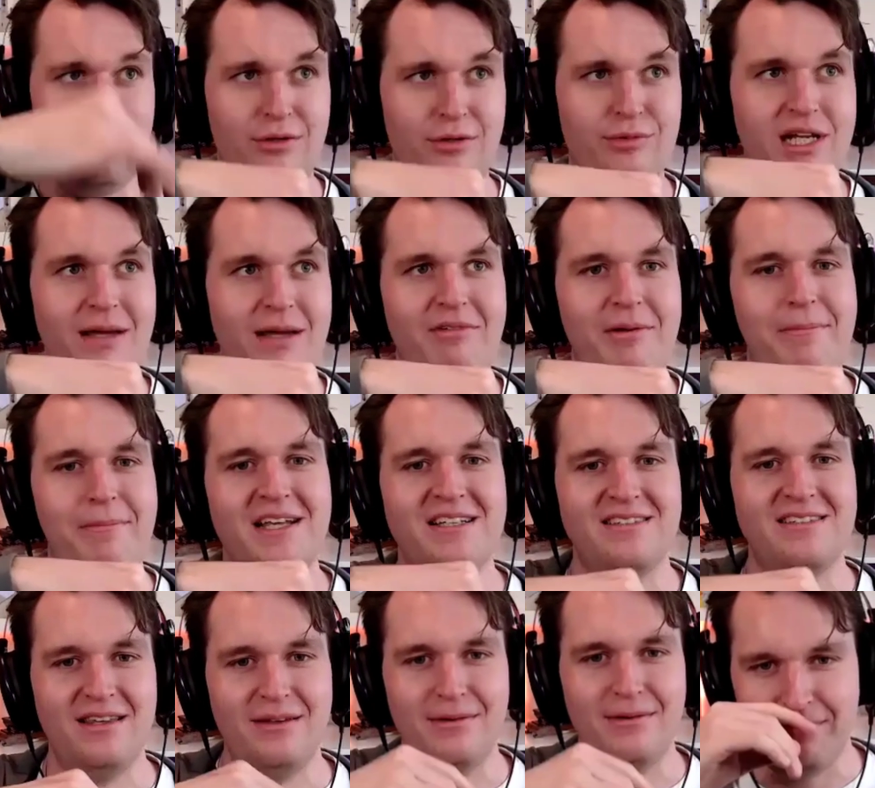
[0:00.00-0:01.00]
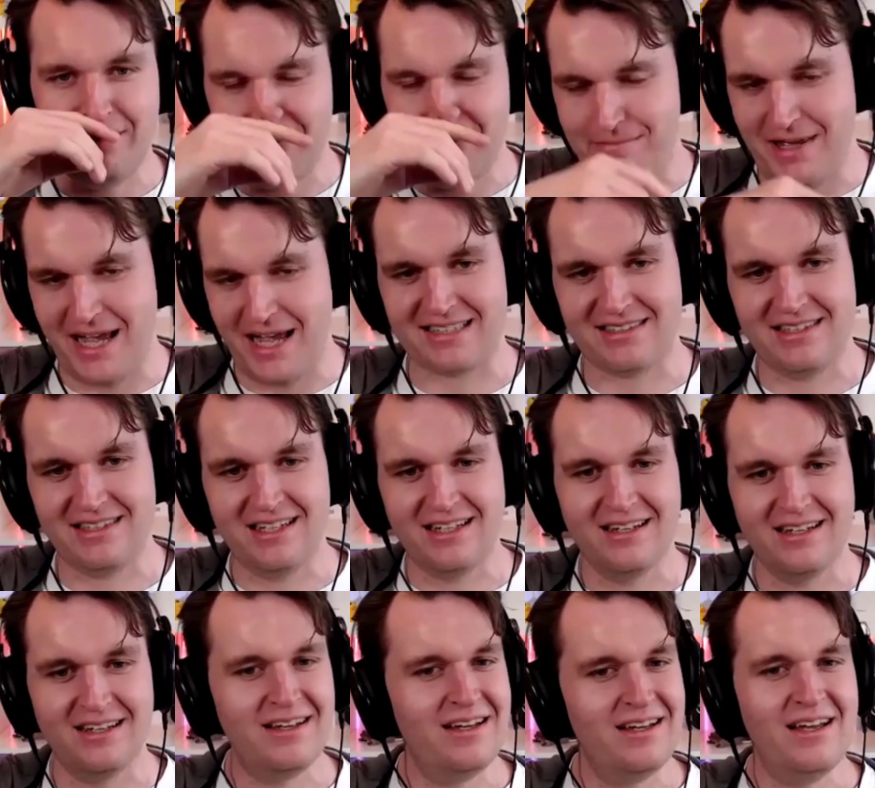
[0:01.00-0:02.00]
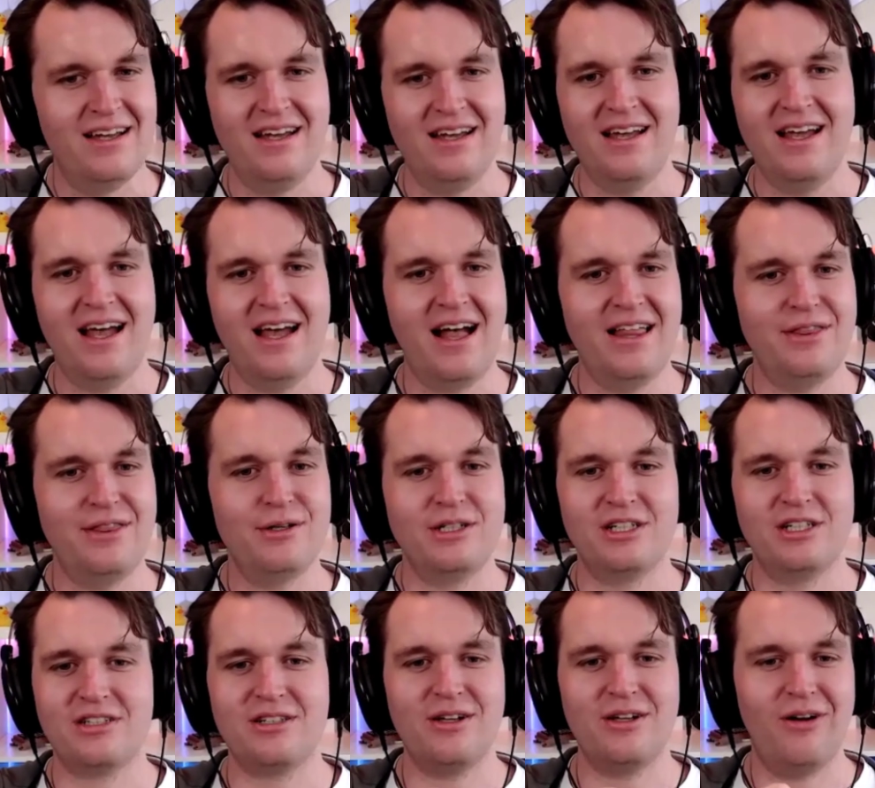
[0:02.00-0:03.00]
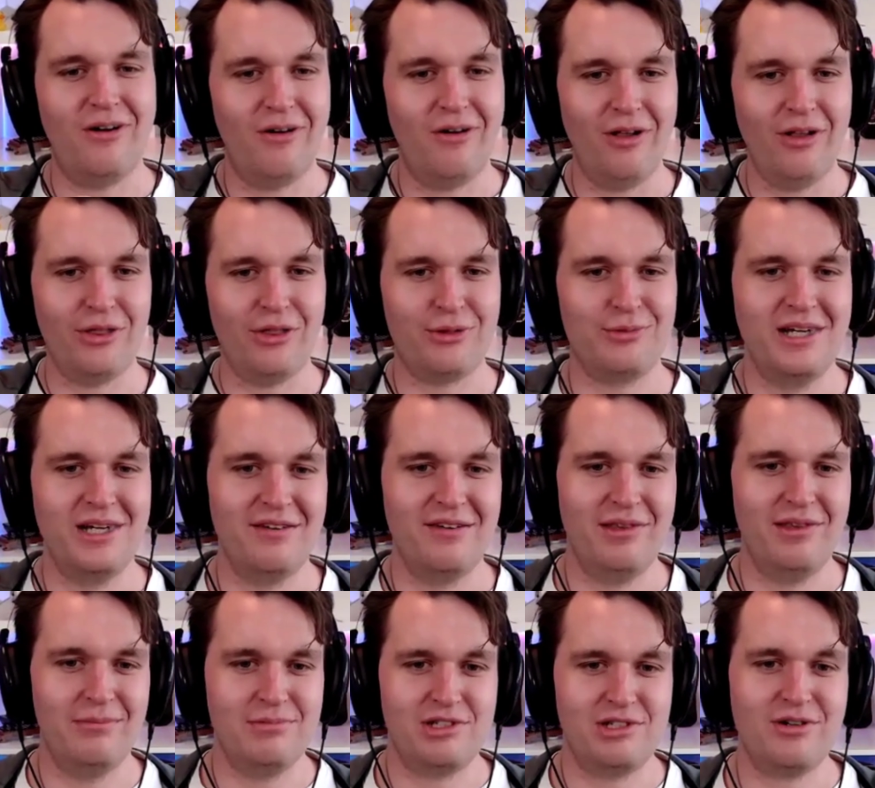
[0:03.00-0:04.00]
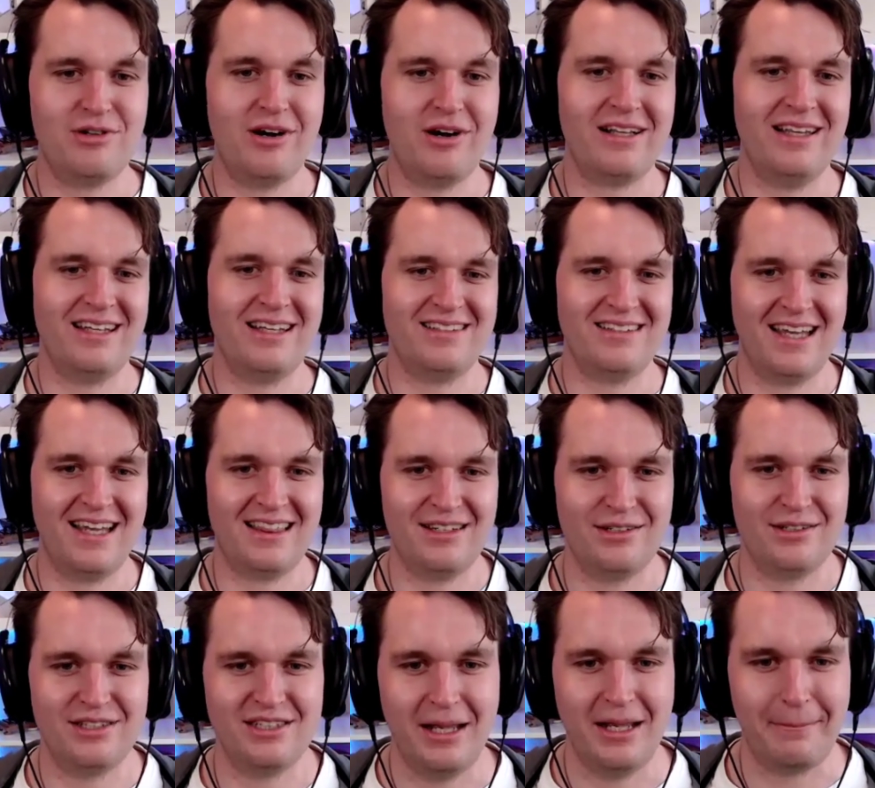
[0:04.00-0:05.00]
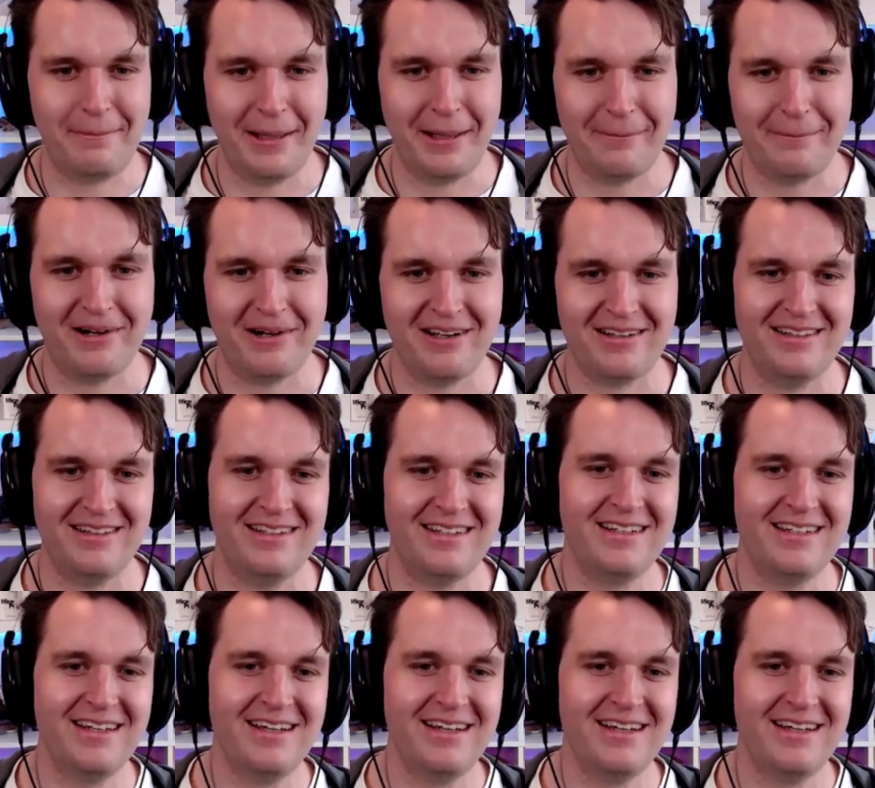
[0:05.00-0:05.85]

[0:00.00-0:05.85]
three MVPs in the back seat, and they're just all three of them struggling to get their seatbelt buckled.